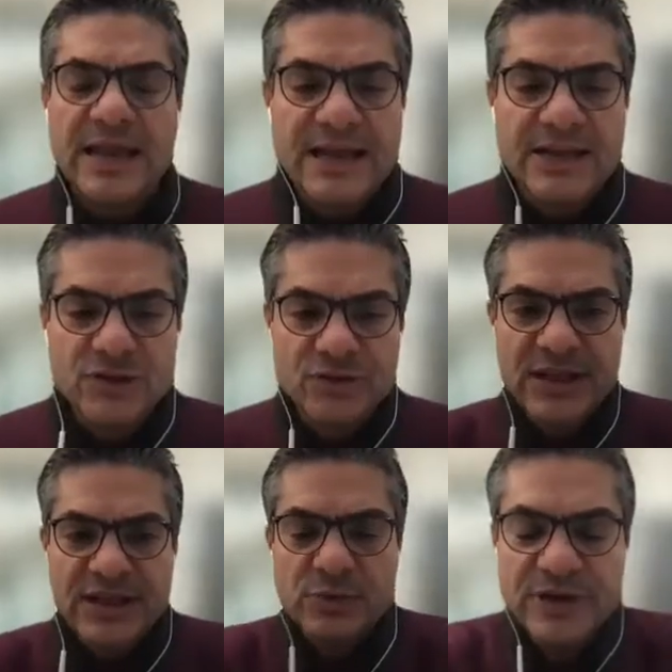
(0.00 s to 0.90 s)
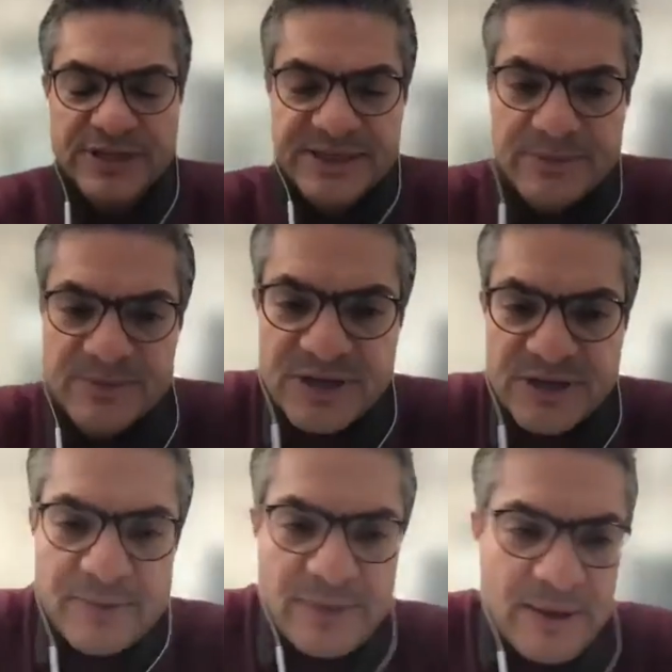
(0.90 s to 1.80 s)
Yes, so that's what it seems
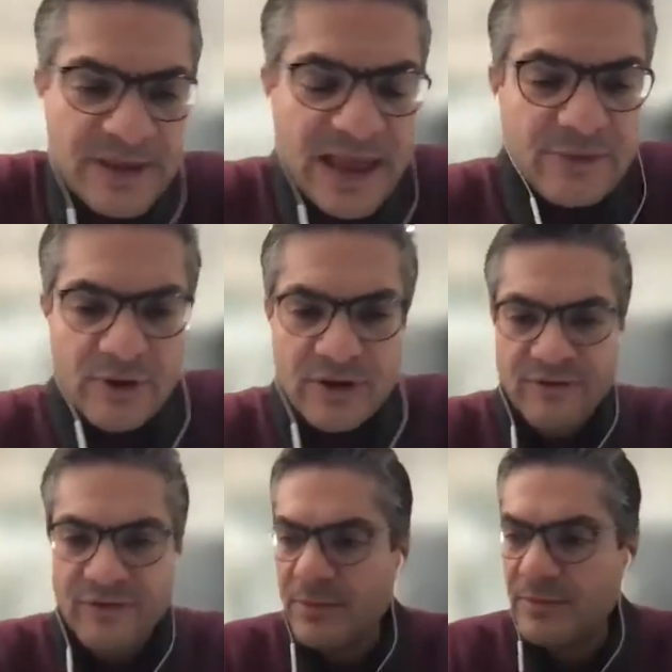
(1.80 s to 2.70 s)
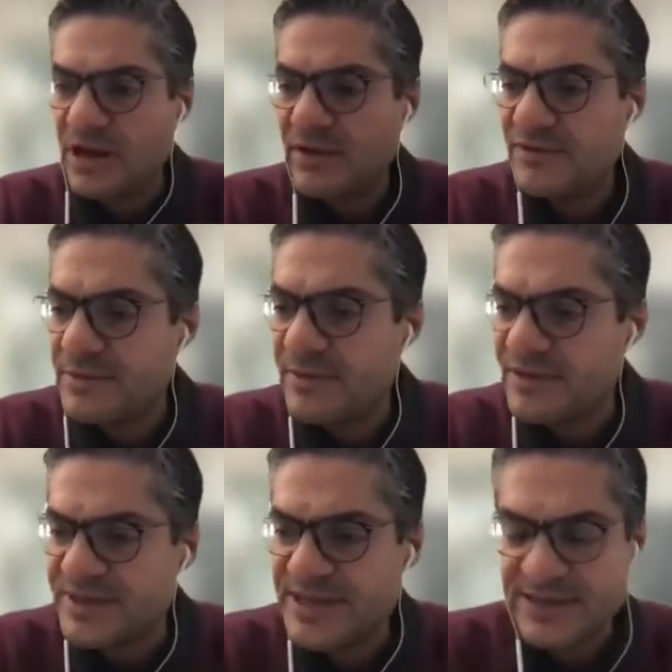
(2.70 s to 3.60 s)
I'm gathering from kind of some of the
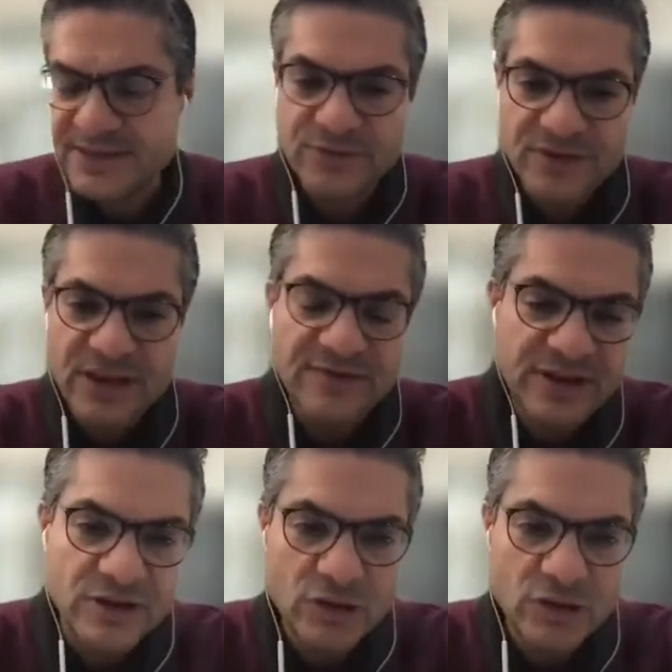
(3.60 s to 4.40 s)
stats you've given in